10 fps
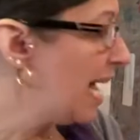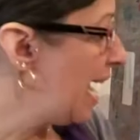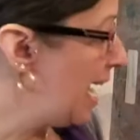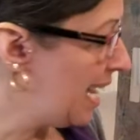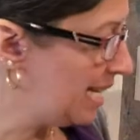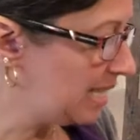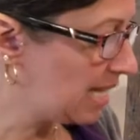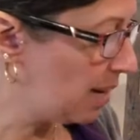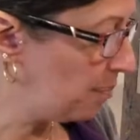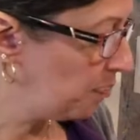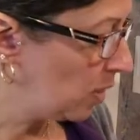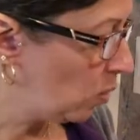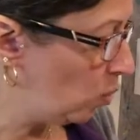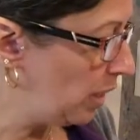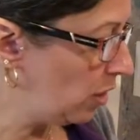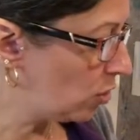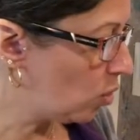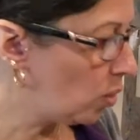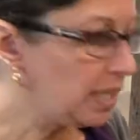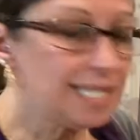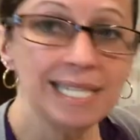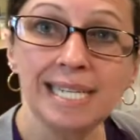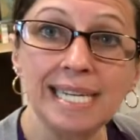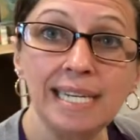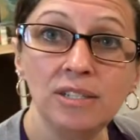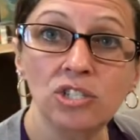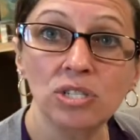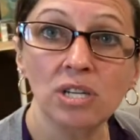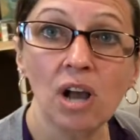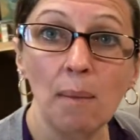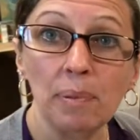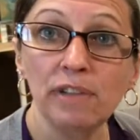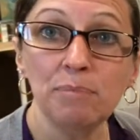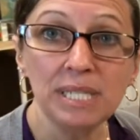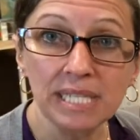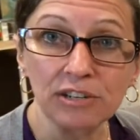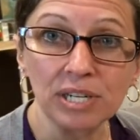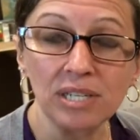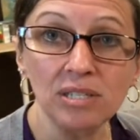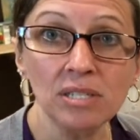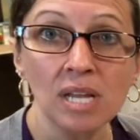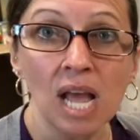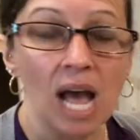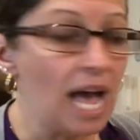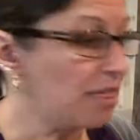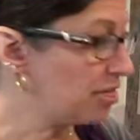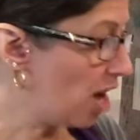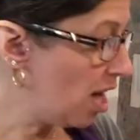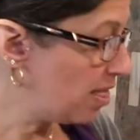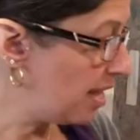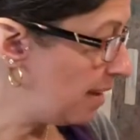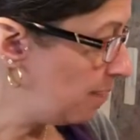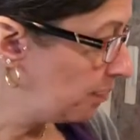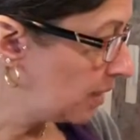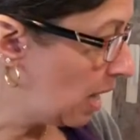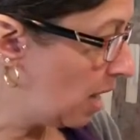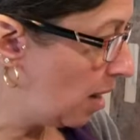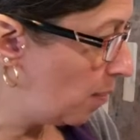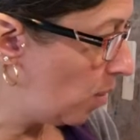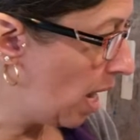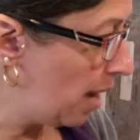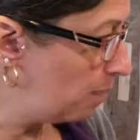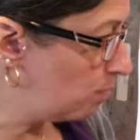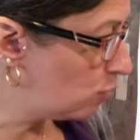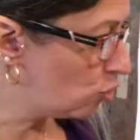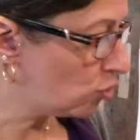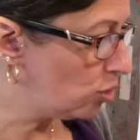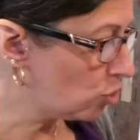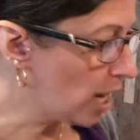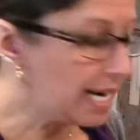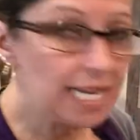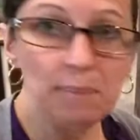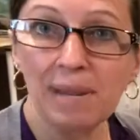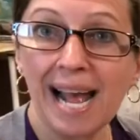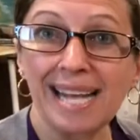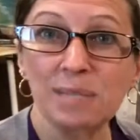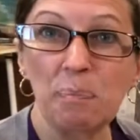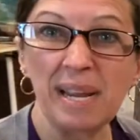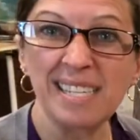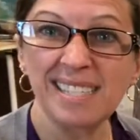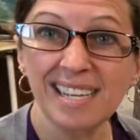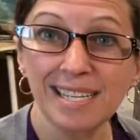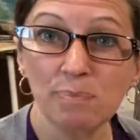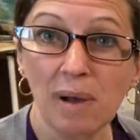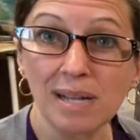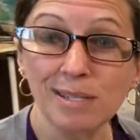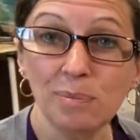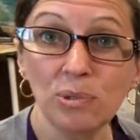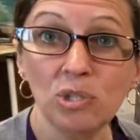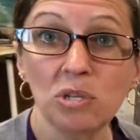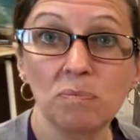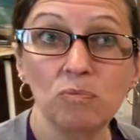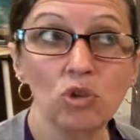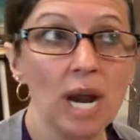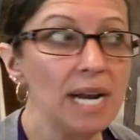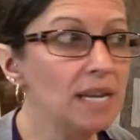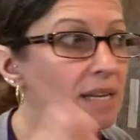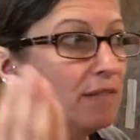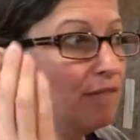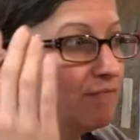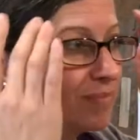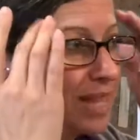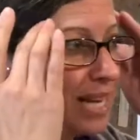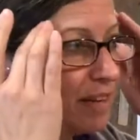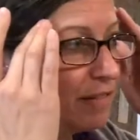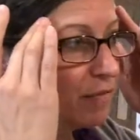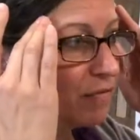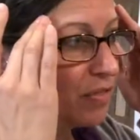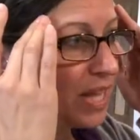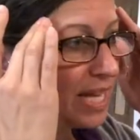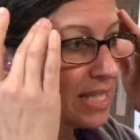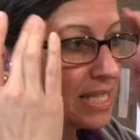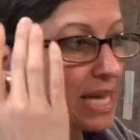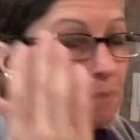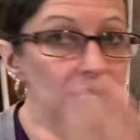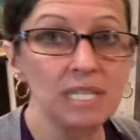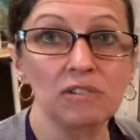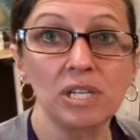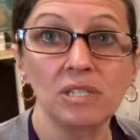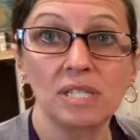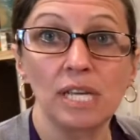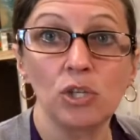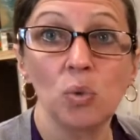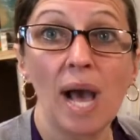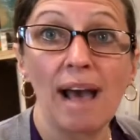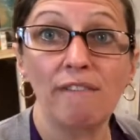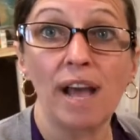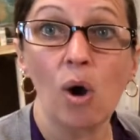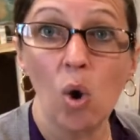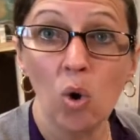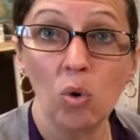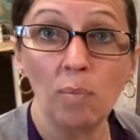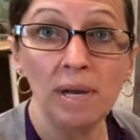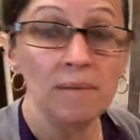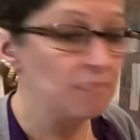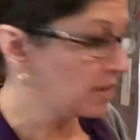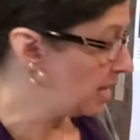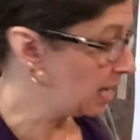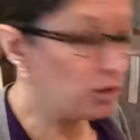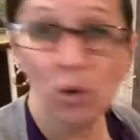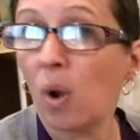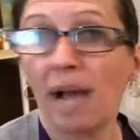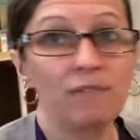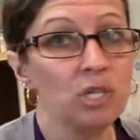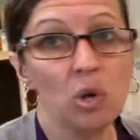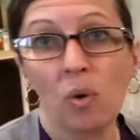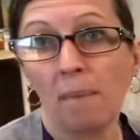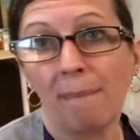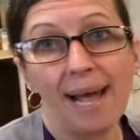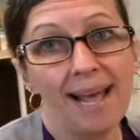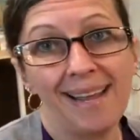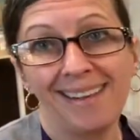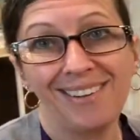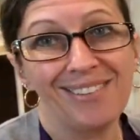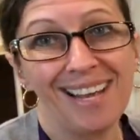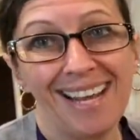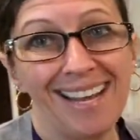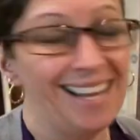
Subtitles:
And we are going to need just a couple of materials. I thought that I try to keep it as basic as possible to try to think of things and materials that you have at home that you don't have to go and buy, okay?